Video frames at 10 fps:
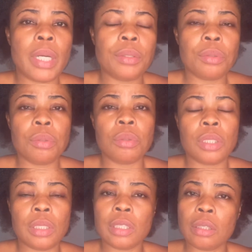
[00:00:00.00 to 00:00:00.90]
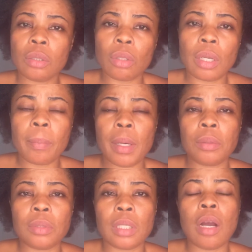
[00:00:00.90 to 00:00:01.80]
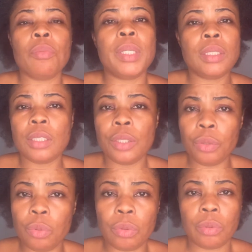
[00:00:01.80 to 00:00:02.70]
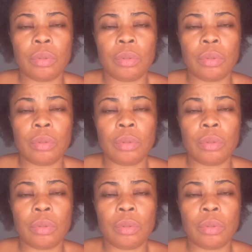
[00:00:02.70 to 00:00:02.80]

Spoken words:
I don't know, they didn't talk about how many they use.